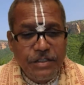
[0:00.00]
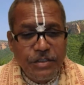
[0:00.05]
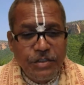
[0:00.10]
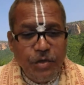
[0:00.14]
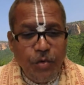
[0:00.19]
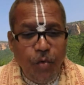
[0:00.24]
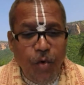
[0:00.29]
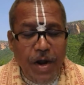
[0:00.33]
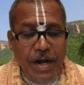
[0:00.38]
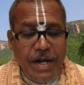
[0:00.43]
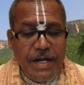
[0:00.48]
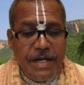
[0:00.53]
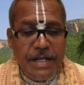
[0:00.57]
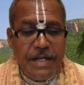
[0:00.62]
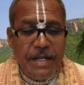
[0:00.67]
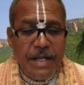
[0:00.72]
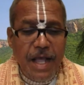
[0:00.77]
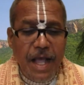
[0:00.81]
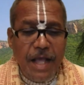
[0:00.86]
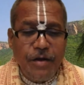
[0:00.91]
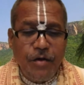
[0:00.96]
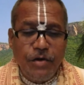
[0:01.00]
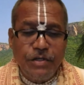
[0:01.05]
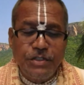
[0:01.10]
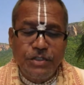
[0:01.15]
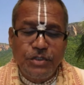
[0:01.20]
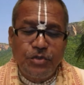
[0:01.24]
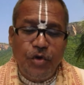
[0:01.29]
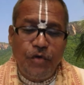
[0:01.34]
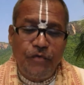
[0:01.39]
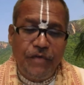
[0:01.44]
So one day I got
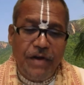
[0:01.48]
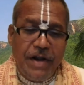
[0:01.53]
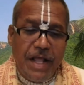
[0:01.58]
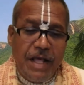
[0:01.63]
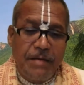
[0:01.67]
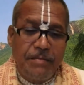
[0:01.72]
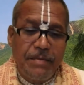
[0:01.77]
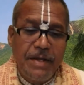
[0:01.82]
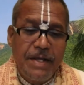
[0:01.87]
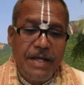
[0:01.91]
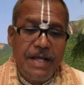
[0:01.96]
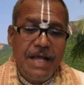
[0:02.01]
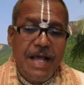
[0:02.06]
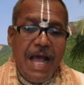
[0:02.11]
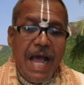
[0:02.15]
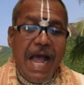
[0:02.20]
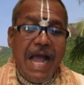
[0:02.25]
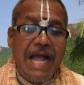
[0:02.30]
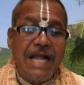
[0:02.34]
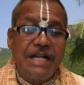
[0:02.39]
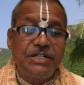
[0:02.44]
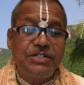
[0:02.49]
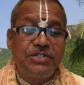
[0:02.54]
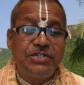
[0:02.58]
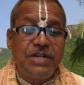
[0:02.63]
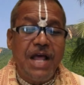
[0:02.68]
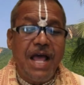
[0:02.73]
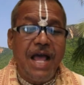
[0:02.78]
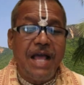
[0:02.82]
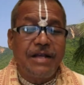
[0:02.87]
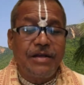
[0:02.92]
so fed up, I
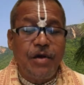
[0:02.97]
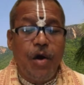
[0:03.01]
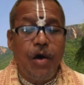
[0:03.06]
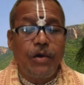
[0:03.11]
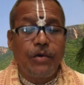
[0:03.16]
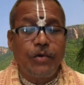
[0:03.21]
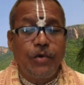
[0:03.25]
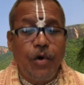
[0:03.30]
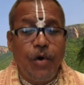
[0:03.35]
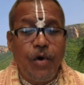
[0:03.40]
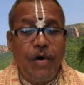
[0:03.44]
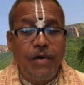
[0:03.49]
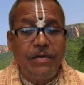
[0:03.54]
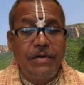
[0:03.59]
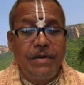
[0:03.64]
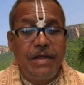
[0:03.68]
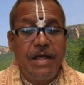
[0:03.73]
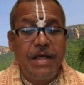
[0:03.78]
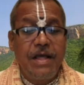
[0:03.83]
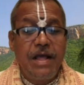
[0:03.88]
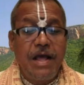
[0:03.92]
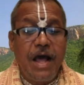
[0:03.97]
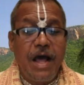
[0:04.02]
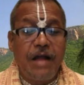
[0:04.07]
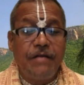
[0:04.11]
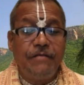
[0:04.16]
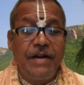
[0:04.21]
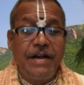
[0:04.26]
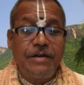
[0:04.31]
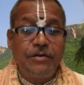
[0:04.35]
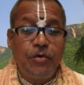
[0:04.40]
drank alcohol
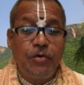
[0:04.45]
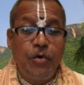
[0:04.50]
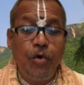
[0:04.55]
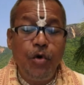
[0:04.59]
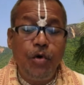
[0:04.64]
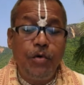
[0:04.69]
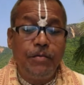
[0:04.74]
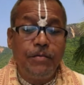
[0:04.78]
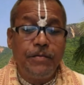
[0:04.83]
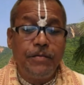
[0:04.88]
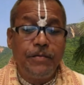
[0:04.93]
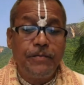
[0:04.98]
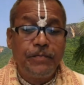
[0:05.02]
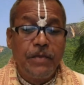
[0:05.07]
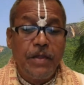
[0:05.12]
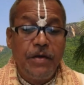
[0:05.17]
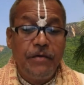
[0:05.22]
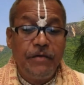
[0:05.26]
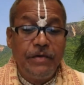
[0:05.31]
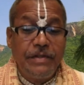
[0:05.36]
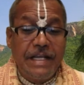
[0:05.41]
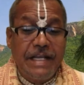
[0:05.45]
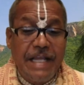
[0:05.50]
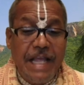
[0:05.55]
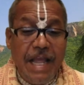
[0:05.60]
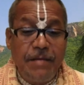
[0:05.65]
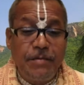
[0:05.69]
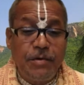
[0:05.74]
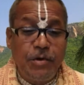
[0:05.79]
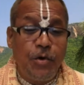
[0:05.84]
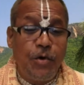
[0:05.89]
and went home. When they
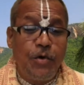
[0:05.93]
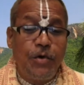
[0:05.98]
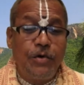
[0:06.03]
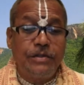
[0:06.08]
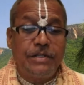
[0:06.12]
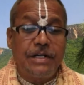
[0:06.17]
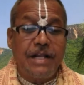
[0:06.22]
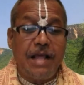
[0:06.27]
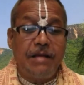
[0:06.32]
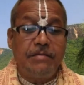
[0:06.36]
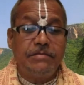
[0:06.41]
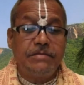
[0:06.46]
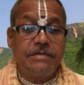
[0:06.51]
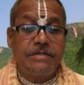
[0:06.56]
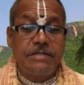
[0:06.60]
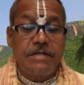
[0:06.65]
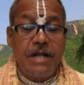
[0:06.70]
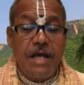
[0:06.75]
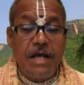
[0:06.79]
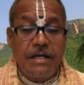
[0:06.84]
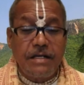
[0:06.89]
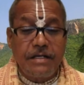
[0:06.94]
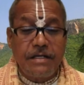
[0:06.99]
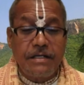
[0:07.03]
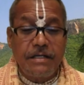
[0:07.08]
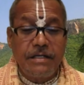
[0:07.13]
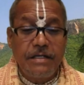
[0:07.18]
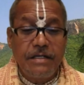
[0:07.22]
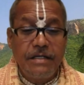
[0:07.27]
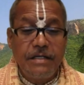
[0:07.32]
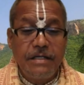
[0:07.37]
came to know that I'm drunk,
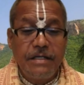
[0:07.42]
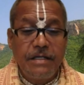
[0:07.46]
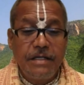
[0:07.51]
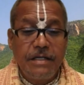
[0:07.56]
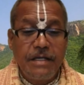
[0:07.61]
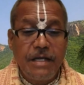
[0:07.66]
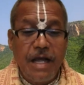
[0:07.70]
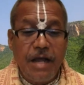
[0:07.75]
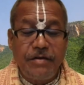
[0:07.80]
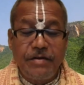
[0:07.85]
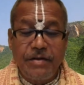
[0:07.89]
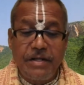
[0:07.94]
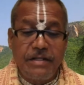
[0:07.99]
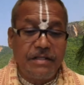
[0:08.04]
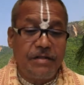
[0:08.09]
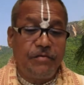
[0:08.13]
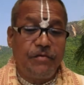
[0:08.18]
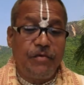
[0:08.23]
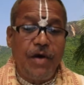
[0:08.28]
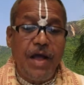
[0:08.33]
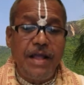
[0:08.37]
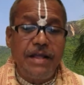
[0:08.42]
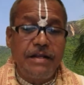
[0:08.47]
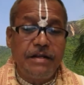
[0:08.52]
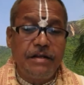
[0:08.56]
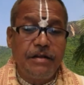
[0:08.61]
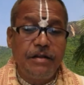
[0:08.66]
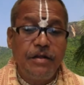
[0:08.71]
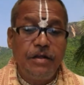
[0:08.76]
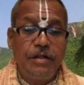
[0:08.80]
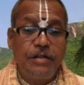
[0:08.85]
I took in the
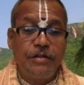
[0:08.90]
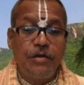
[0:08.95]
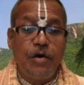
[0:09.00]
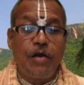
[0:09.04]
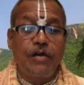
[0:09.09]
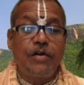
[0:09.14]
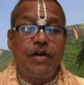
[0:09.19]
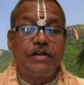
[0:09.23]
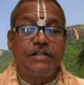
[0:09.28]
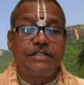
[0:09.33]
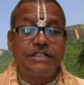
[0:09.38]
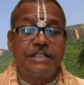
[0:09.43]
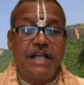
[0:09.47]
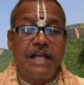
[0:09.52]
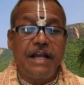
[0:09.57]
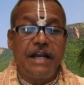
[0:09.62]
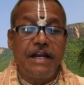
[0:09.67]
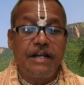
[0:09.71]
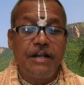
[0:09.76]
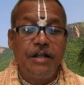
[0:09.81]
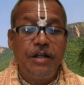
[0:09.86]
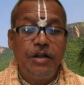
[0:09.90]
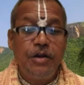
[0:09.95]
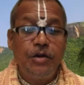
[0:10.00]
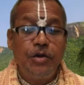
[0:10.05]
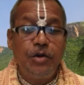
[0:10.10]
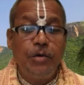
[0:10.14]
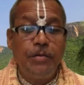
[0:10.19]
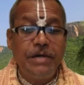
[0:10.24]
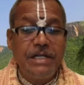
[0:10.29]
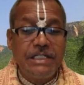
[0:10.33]
wine, they all got scared.
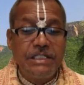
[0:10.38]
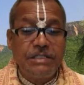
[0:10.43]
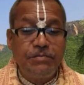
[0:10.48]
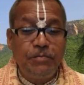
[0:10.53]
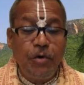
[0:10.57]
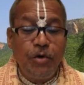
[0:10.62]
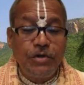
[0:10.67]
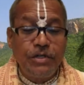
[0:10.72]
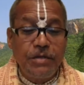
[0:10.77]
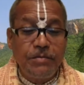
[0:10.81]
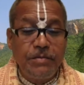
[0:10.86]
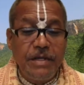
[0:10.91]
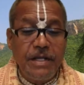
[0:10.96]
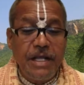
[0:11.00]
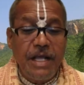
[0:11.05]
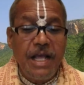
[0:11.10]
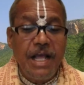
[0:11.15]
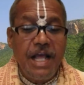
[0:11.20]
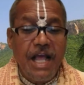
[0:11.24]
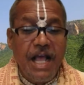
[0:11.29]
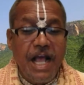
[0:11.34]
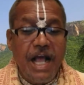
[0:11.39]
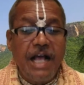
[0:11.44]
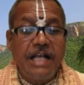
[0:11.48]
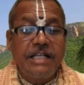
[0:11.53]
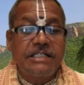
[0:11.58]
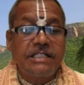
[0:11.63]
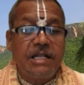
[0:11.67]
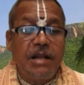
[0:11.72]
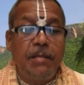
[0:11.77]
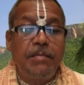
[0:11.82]
Nobody spoke to me.
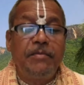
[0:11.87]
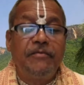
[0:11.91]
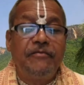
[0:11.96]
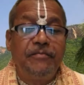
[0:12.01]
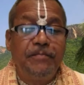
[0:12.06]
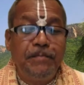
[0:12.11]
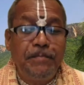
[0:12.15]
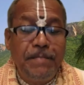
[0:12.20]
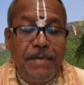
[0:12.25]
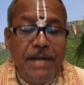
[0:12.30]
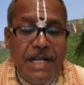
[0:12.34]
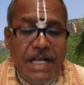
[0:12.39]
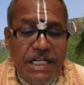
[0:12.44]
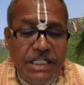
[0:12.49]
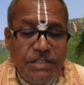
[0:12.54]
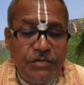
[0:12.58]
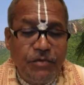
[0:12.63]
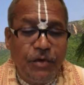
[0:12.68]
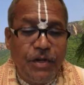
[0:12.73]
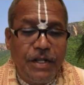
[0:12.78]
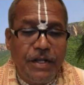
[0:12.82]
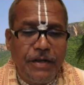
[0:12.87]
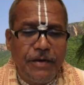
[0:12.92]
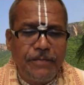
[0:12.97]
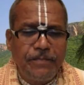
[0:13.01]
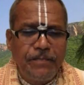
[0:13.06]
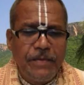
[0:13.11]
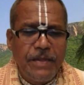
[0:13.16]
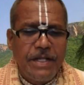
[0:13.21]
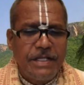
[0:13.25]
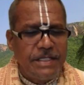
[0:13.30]
I slept peacefully.
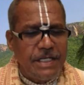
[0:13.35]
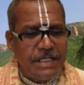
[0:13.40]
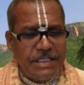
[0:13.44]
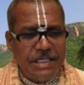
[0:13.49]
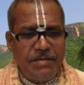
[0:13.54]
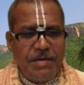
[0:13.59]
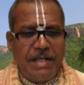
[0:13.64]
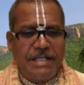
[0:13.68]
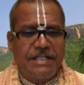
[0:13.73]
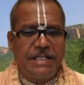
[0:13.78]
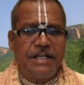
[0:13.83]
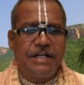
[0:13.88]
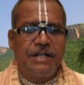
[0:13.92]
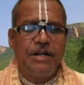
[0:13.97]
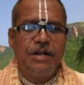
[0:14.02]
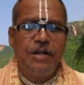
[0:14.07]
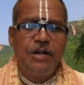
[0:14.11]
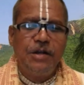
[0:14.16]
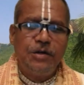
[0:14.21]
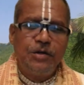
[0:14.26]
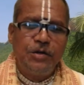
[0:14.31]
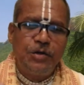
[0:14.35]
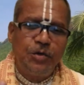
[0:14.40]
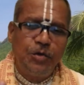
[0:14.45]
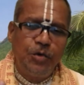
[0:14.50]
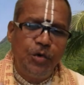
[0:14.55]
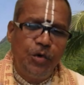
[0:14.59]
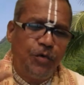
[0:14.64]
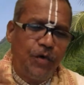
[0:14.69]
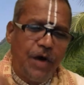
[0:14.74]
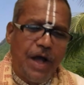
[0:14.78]
Just imagine,
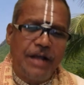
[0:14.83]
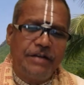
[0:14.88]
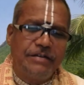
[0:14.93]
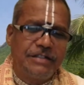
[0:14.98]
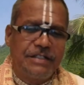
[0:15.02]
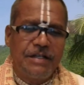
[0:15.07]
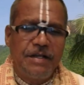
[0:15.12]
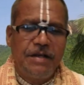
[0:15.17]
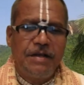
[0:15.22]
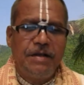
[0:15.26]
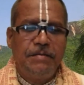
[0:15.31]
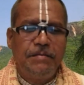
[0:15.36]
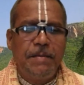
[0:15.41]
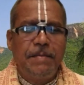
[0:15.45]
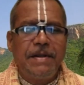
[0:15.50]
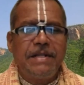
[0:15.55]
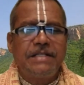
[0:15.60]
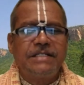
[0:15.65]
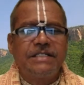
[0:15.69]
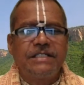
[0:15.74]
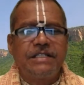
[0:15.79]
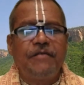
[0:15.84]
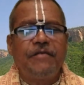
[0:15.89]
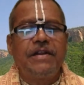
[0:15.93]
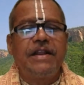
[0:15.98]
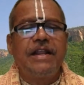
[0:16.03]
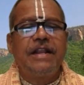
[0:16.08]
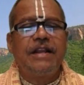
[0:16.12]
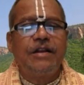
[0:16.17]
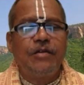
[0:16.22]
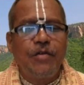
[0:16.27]
2 wives, people
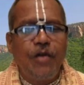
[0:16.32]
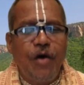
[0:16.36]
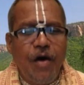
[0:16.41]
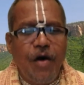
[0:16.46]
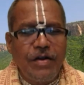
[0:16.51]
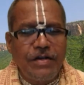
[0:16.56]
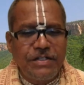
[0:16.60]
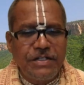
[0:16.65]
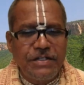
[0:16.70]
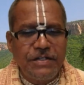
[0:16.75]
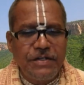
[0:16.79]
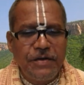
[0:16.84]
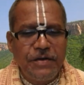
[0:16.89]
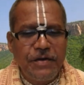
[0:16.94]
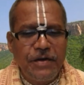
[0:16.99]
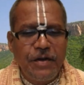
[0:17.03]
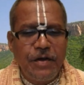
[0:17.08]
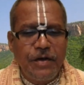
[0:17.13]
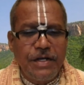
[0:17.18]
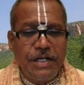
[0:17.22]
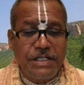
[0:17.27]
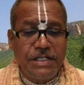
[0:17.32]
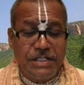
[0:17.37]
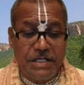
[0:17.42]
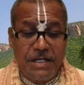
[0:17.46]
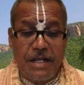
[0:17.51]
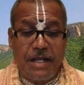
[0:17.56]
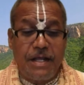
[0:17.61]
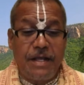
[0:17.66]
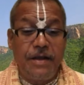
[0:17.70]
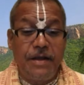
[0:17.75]
suffer a lot.
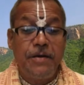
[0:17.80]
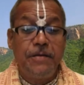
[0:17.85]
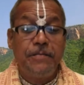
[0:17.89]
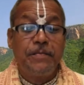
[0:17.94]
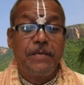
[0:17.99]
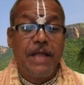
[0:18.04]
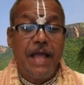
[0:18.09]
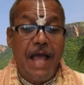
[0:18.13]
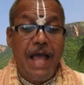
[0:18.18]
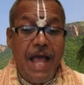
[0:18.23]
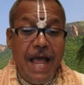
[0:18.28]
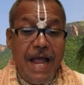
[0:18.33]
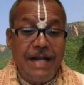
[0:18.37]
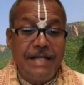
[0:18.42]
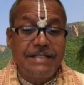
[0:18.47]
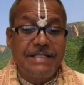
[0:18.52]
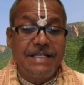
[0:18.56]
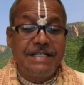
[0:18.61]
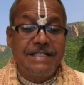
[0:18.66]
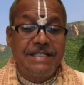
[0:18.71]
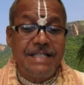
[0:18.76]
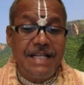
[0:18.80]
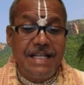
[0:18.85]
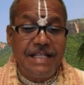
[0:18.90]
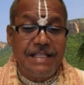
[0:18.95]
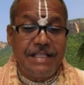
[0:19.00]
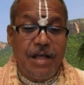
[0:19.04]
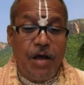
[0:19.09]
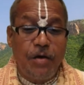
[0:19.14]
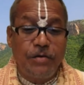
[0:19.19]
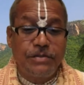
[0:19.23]
Krishna had
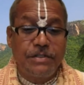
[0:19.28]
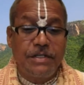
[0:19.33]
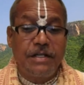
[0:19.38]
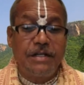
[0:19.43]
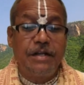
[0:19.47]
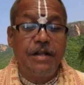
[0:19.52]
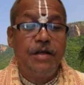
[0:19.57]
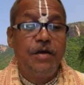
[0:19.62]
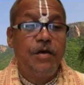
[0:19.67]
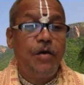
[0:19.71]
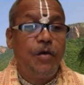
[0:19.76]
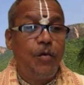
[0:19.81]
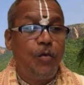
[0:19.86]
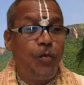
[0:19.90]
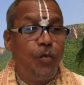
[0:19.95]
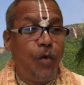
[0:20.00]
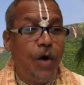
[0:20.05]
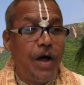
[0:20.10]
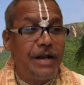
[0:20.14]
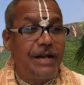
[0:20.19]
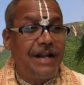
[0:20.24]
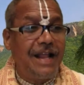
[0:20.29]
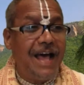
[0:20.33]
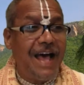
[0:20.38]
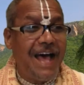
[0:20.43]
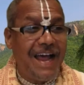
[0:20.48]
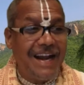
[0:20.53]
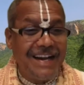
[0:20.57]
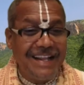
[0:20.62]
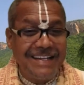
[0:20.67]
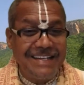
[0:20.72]

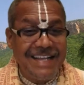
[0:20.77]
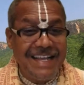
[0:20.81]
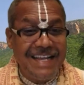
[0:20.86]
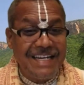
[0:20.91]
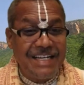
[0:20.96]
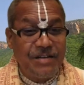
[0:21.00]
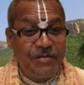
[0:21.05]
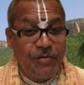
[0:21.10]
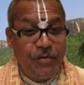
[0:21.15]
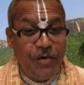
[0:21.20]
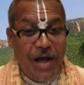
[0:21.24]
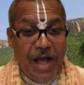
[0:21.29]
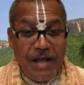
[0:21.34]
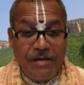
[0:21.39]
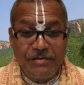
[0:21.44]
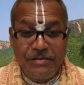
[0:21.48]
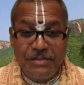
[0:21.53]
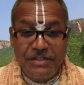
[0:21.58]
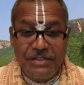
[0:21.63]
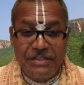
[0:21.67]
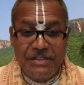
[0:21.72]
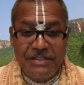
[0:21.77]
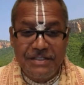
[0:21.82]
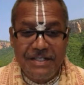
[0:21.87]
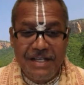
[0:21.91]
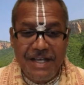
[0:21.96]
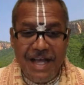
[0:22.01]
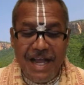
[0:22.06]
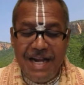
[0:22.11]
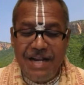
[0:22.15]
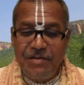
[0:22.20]
16,108
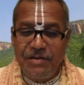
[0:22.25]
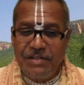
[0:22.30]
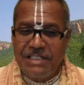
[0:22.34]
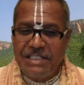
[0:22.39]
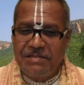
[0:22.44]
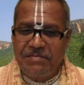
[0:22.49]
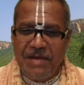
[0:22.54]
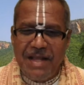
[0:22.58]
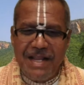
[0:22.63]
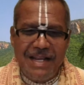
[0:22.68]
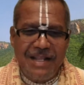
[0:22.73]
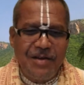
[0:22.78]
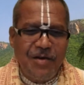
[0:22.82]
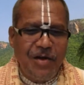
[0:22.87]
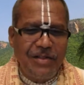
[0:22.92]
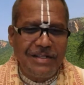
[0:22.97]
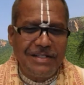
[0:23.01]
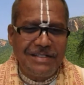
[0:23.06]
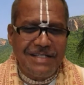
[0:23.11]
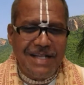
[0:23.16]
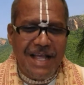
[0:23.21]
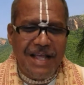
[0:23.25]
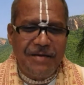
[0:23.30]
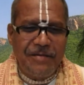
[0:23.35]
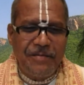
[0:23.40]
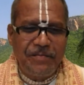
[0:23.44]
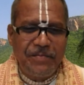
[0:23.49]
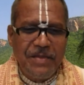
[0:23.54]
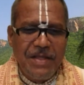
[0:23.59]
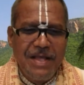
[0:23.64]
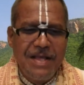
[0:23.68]
wives. And he was smiling all the
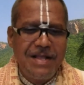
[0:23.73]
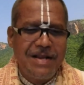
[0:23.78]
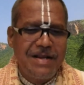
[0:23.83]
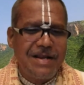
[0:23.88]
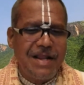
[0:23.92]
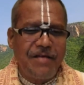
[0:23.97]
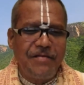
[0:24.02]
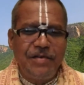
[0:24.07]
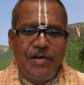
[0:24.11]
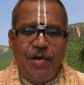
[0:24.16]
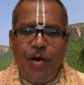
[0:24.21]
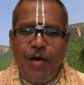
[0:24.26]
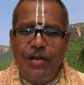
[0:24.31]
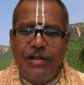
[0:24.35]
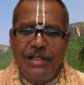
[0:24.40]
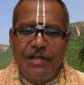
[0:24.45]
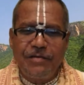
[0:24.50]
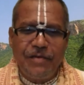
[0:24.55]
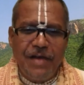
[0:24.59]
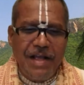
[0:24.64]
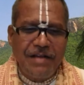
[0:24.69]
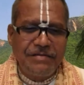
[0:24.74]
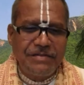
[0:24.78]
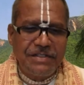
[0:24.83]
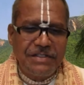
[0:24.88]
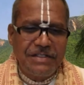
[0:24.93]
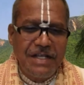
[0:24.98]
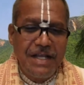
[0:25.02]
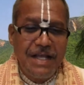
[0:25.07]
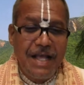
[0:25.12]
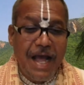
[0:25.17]
time, loving all the
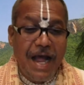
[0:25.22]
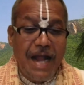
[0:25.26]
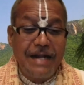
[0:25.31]
wives.